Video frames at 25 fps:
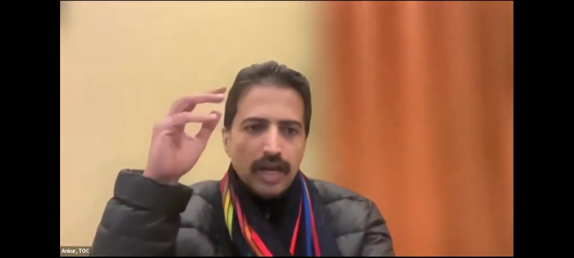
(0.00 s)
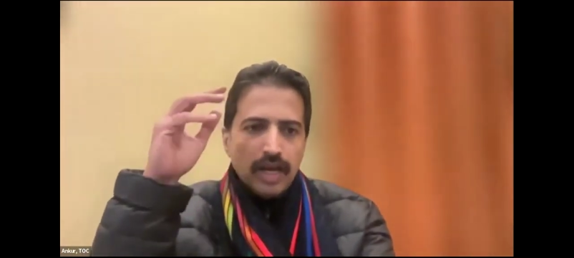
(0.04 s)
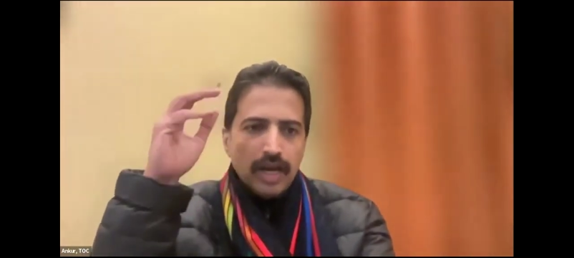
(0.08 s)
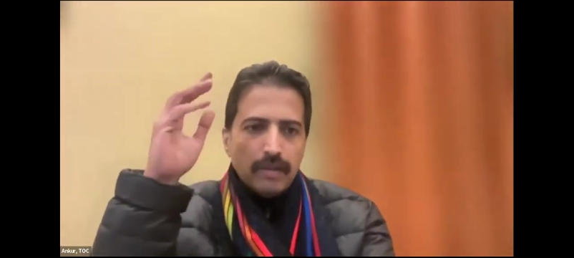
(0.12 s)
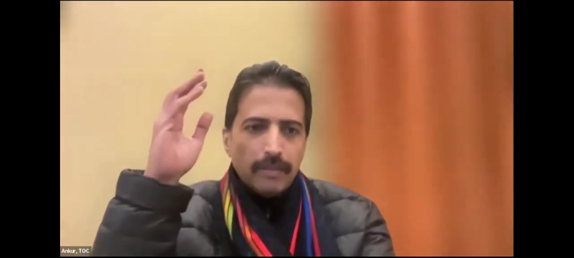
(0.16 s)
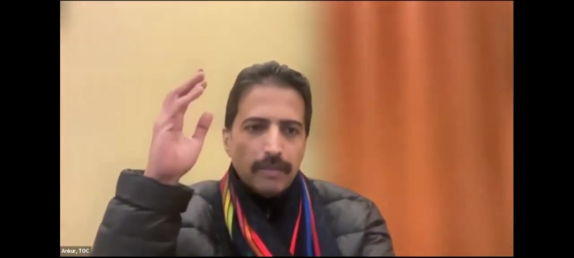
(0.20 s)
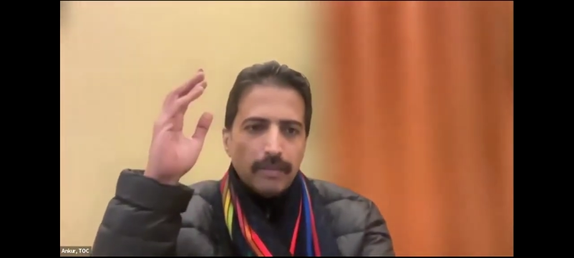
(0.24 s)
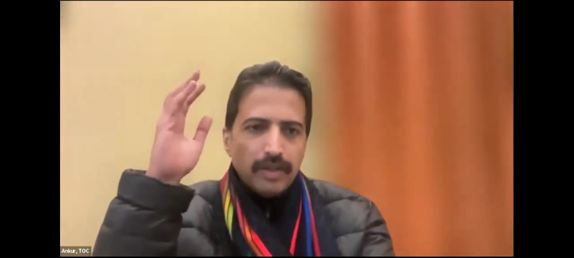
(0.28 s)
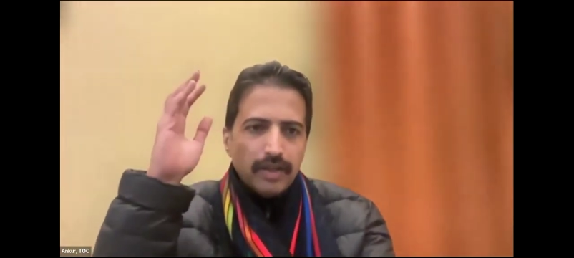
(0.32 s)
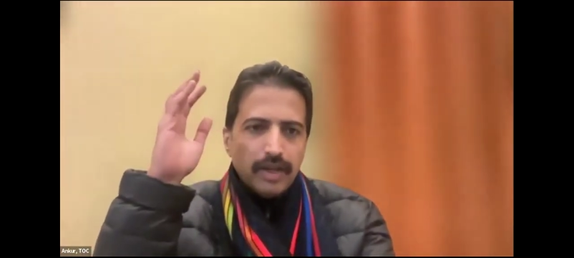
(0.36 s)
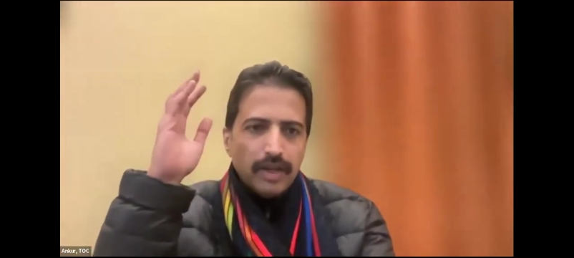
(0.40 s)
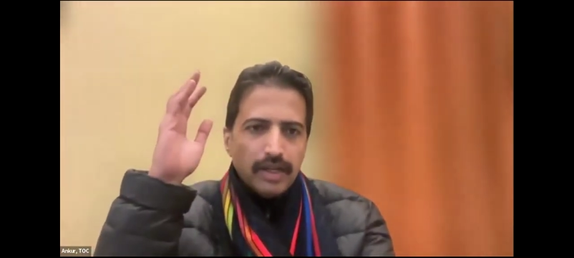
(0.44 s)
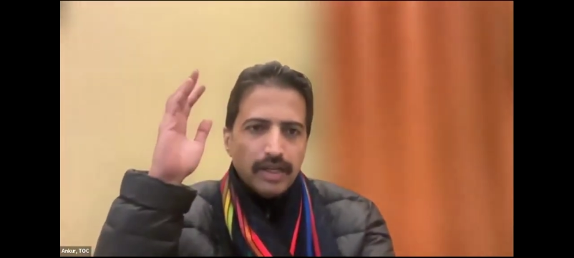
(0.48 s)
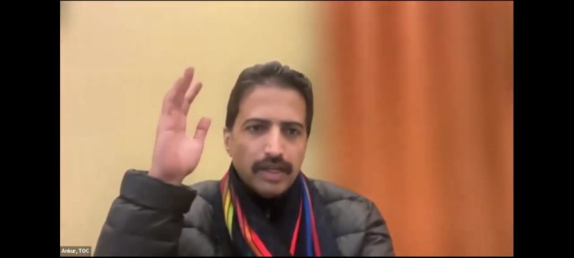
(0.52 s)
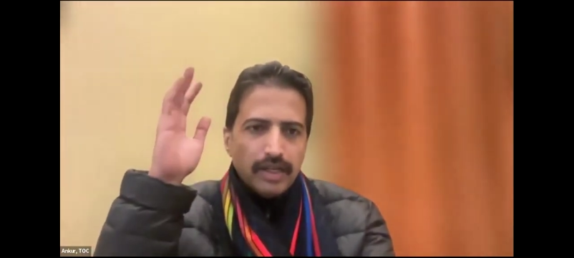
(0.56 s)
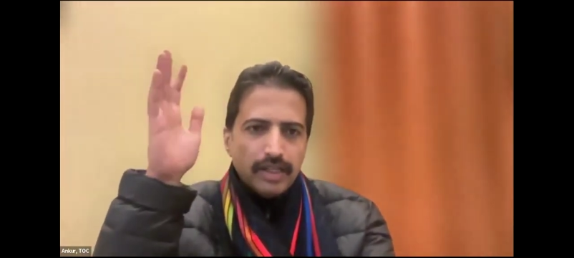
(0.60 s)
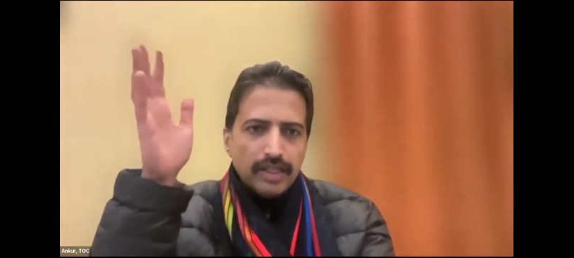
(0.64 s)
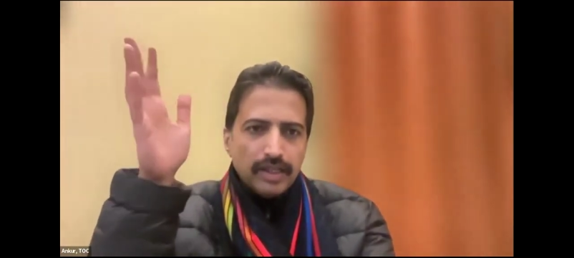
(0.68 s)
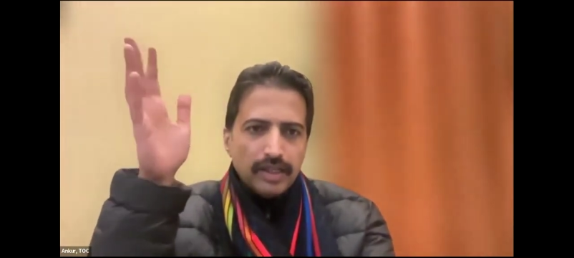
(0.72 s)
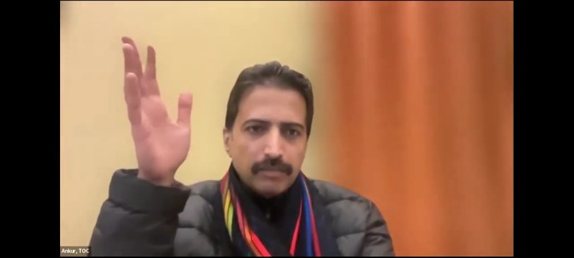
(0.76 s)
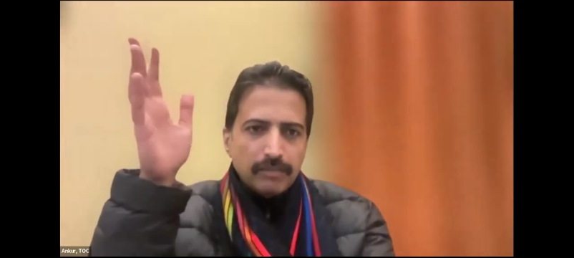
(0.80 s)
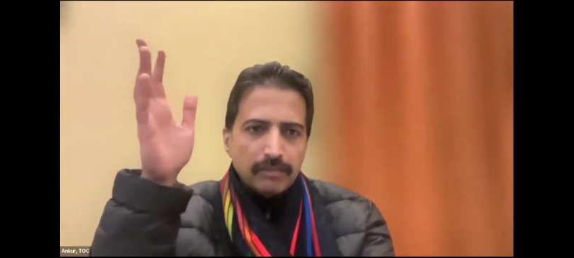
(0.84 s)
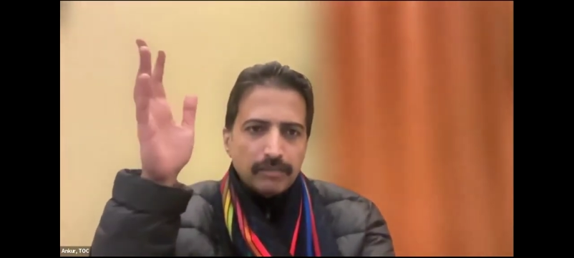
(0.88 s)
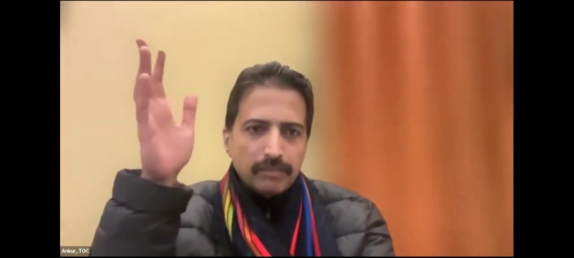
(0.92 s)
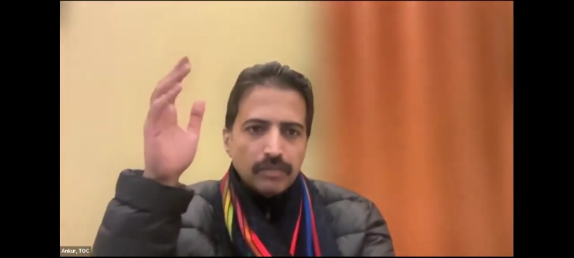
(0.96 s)
I mean,
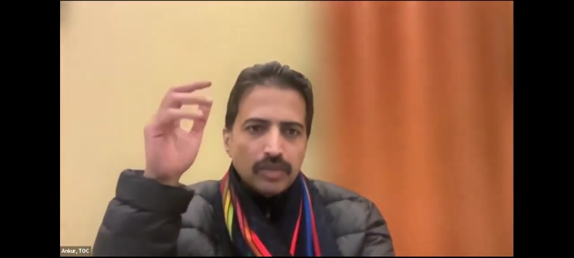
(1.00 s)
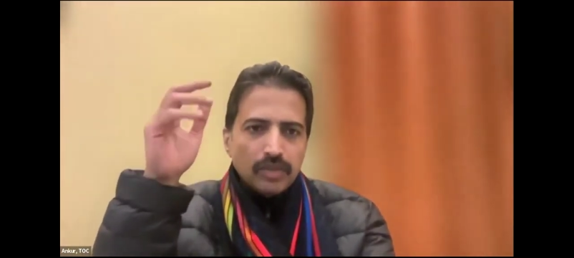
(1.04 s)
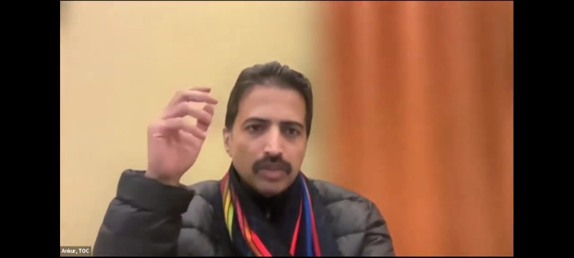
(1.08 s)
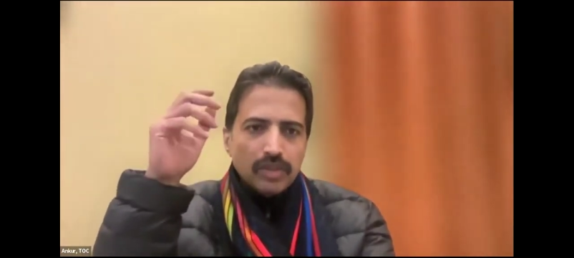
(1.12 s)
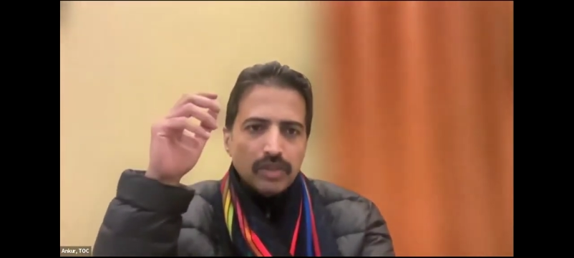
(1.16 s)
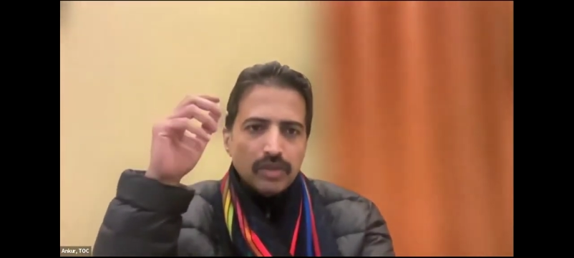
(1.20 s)
Arindam,